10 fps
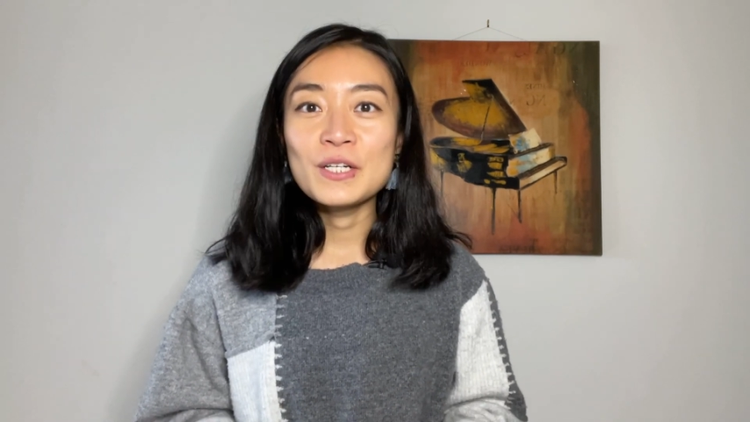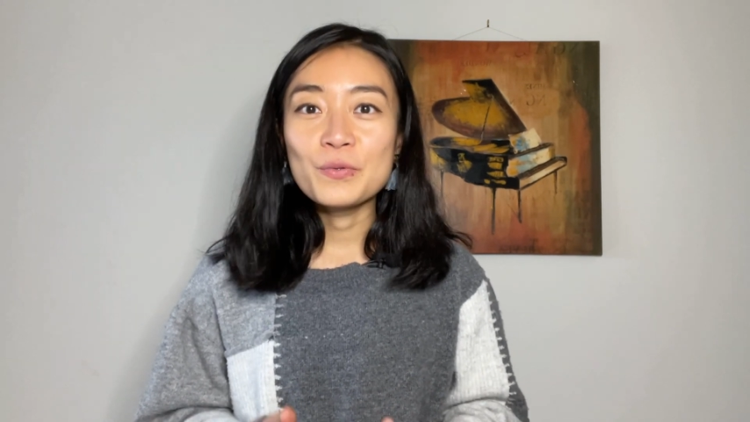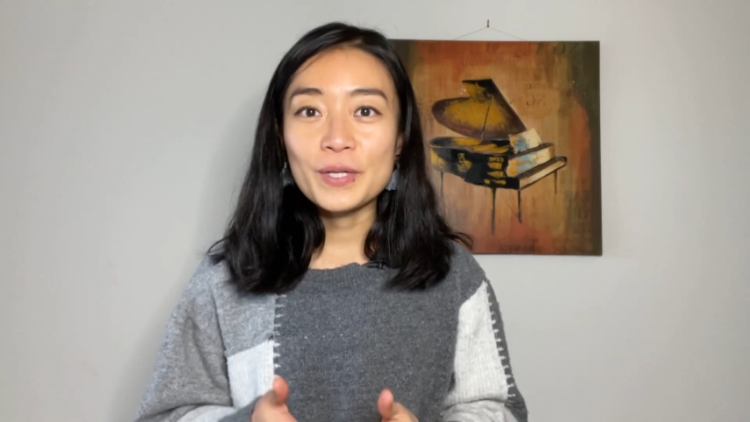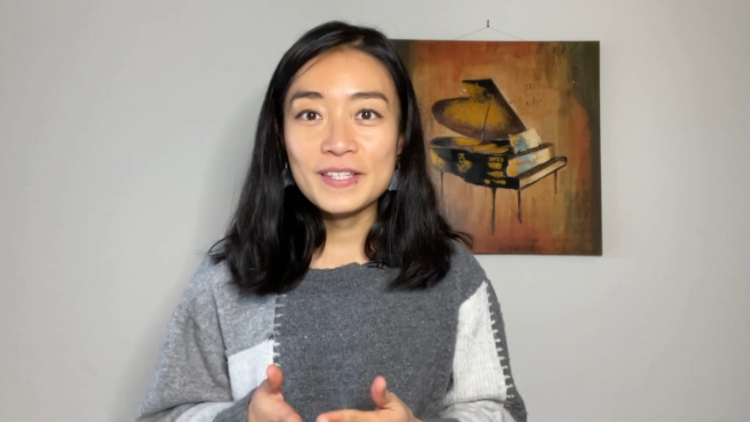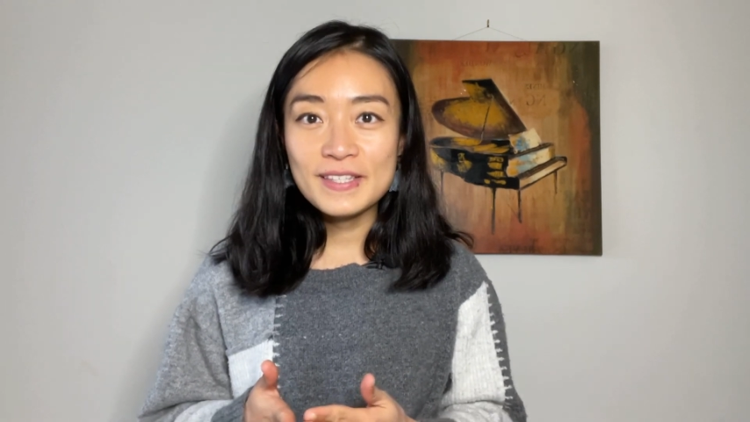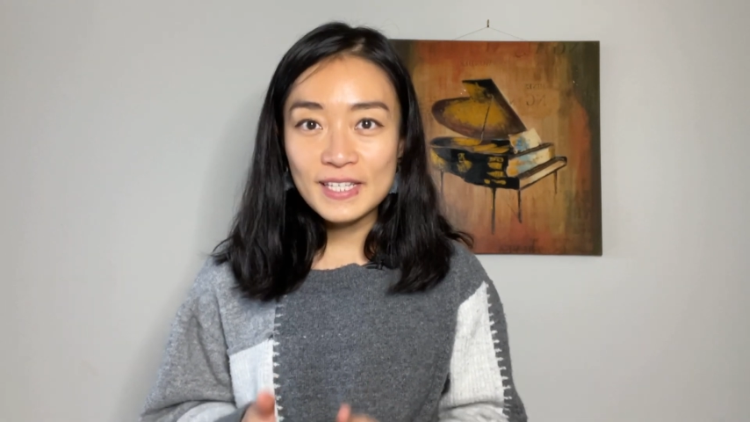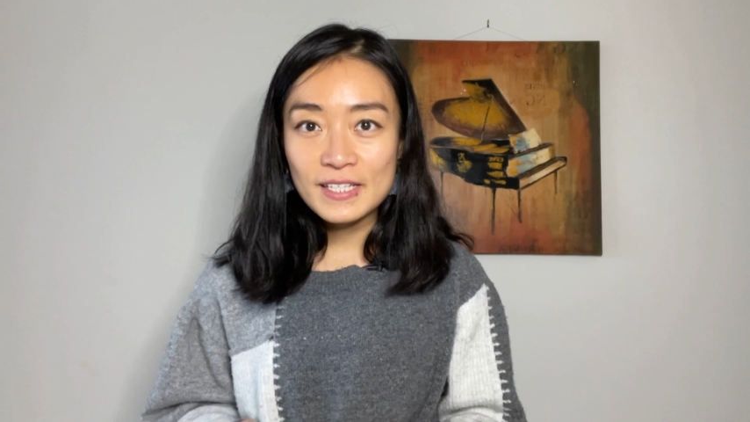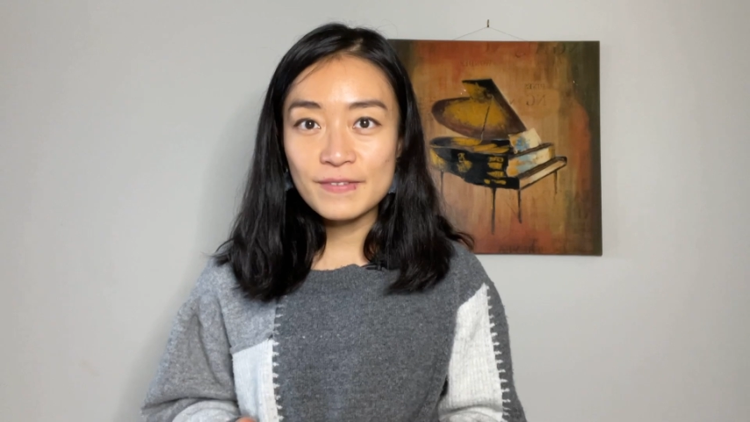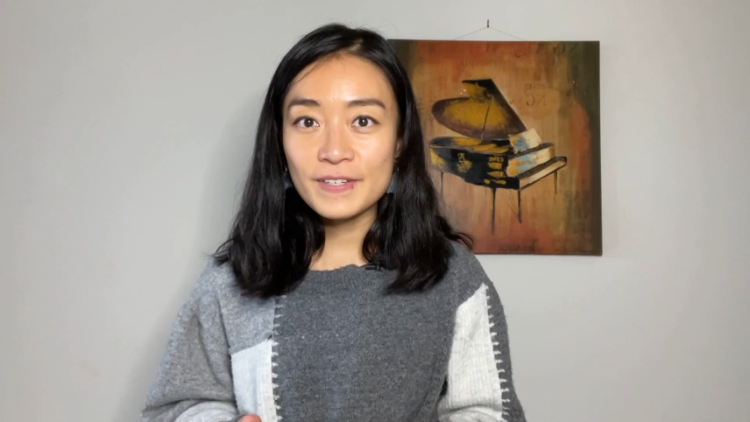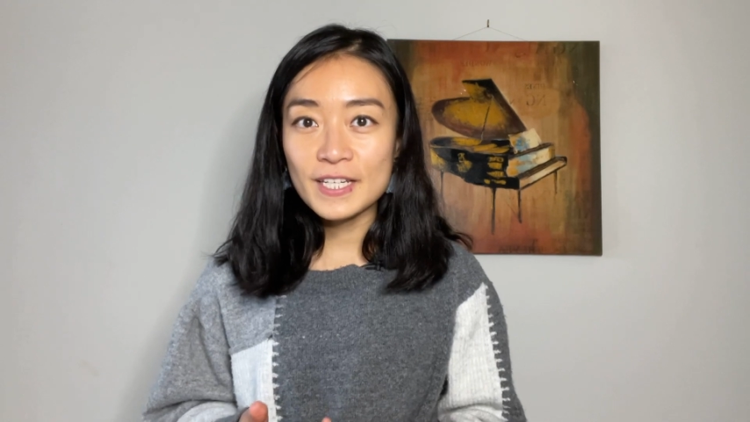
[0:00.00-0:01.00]
with
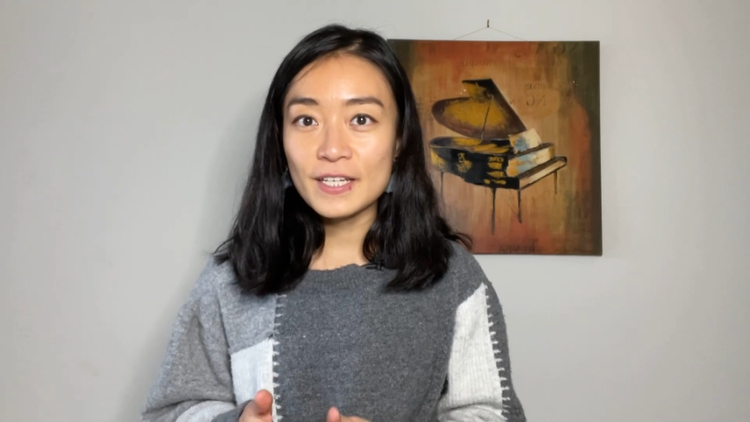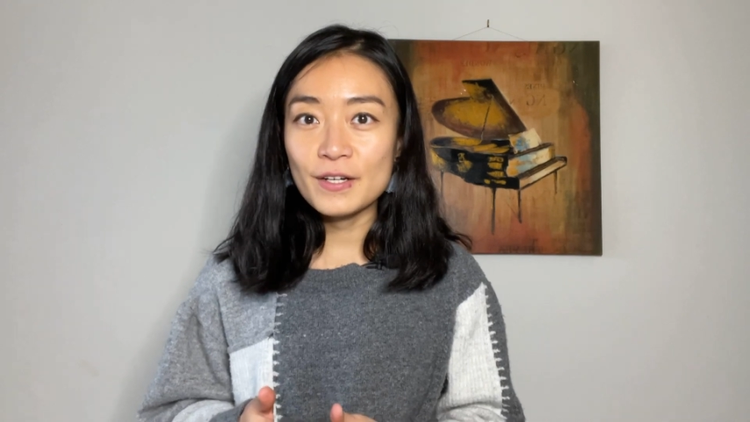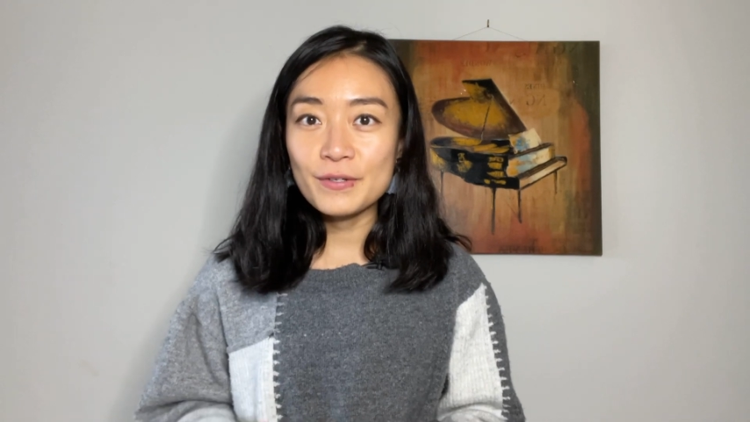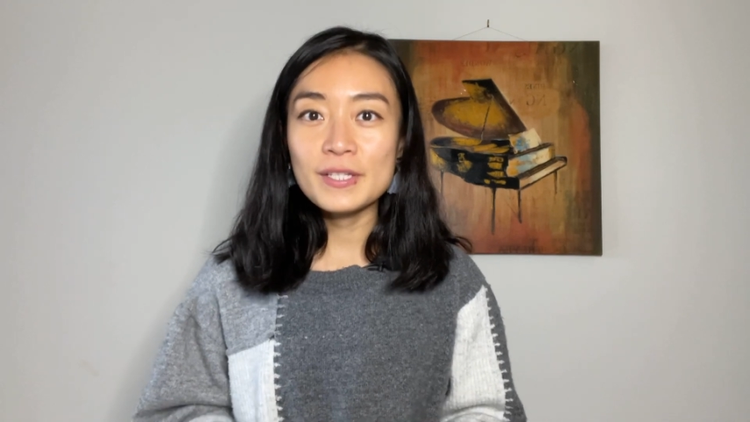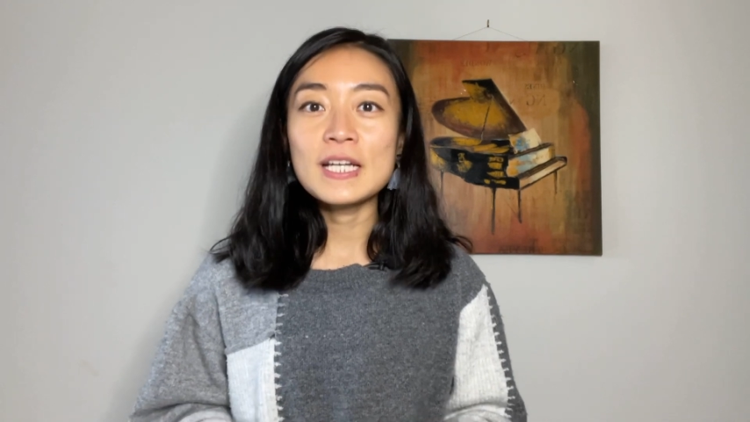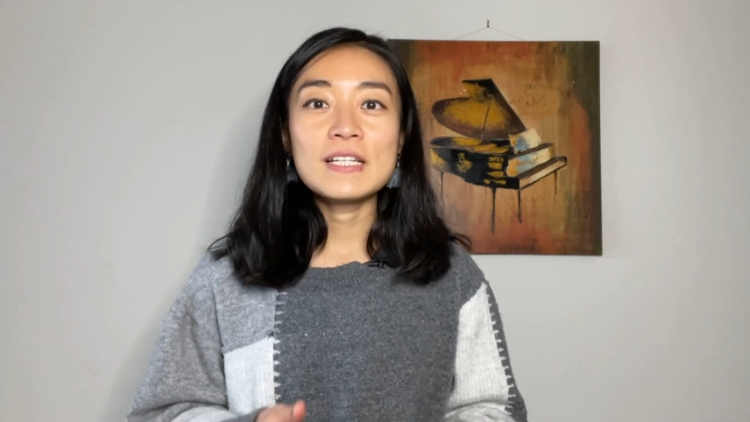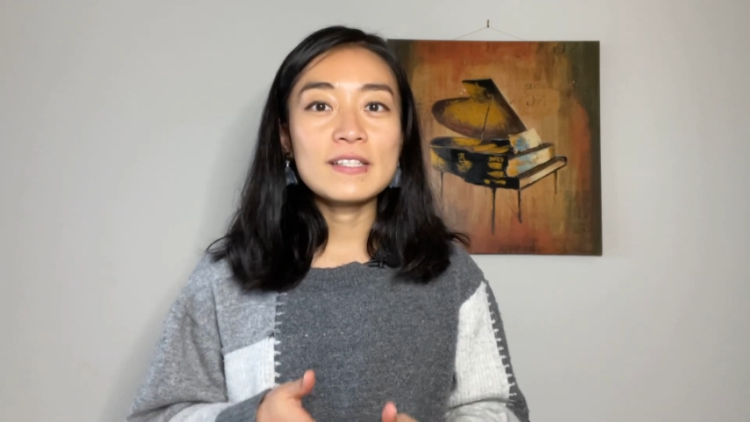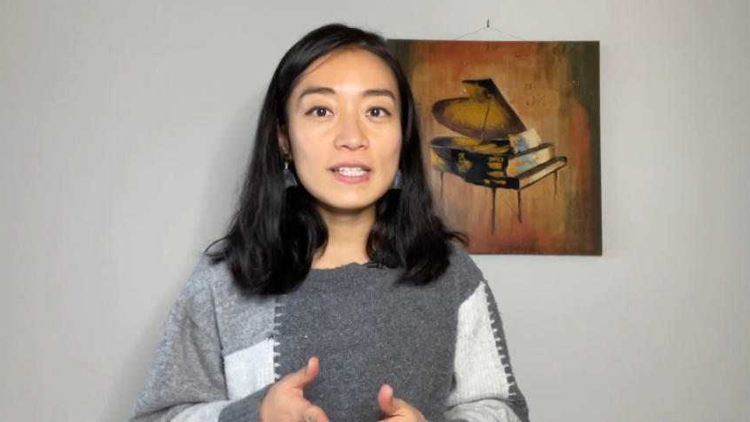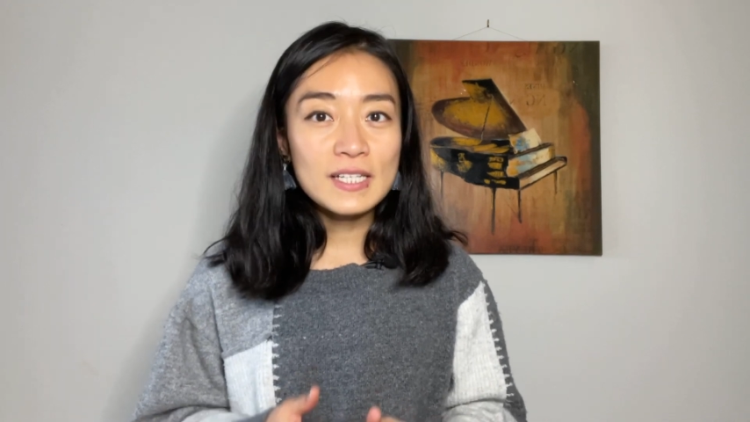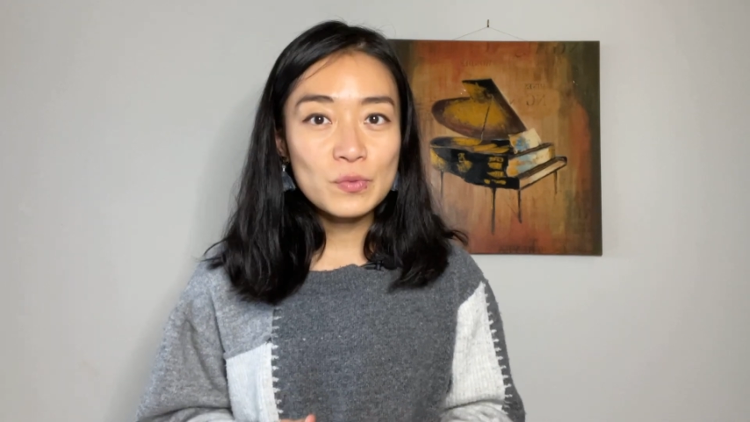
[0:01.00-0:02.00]
6 videos,
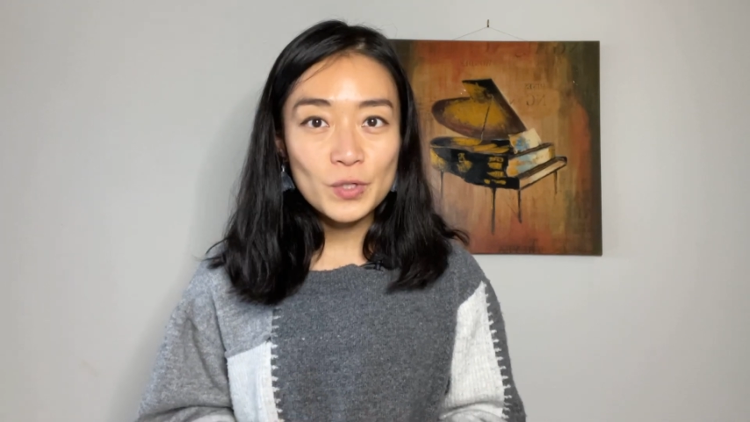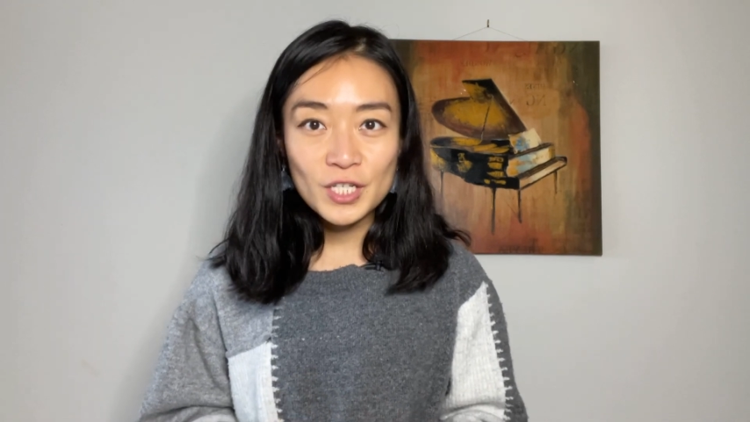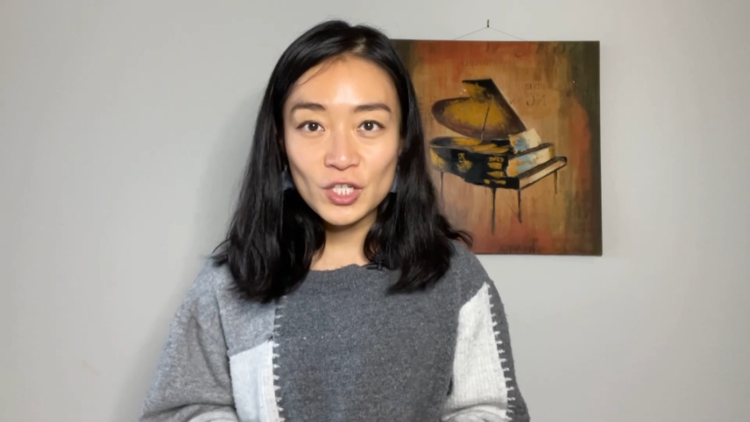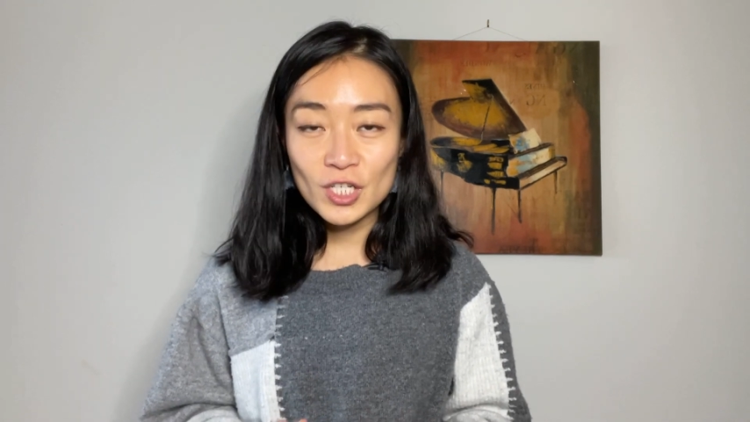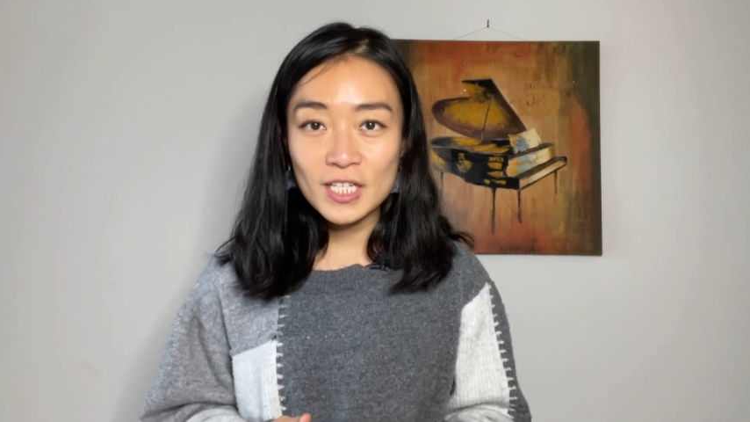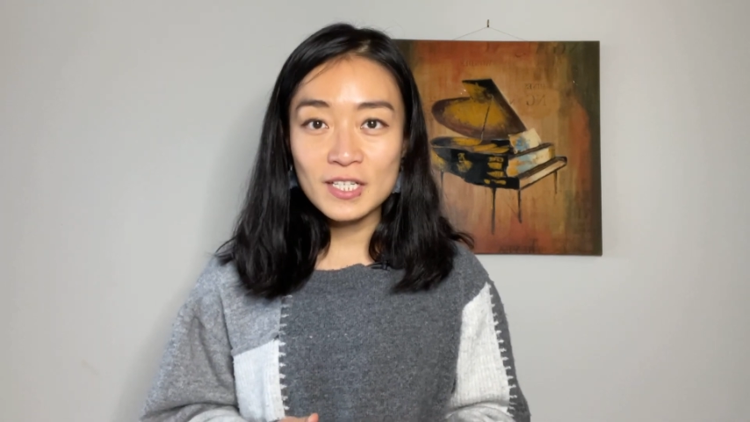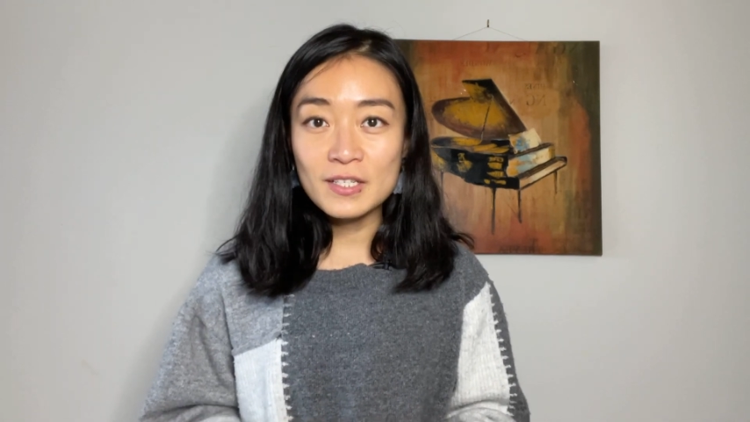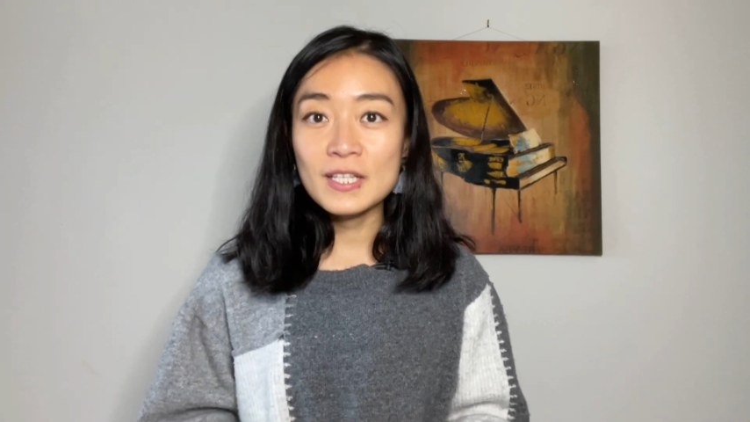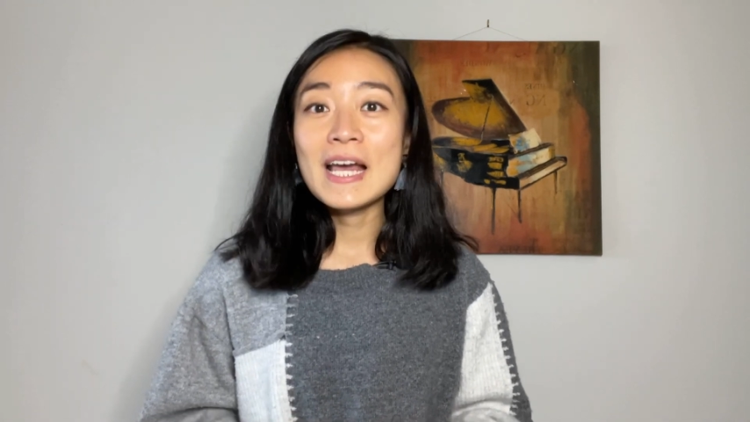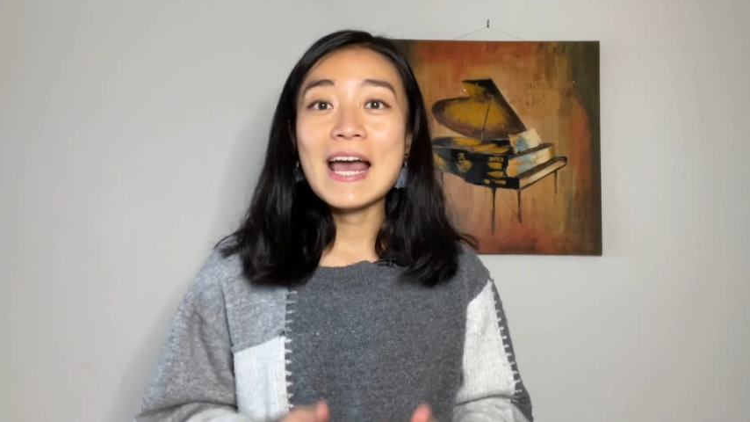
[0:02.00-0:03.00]
6 worksheets,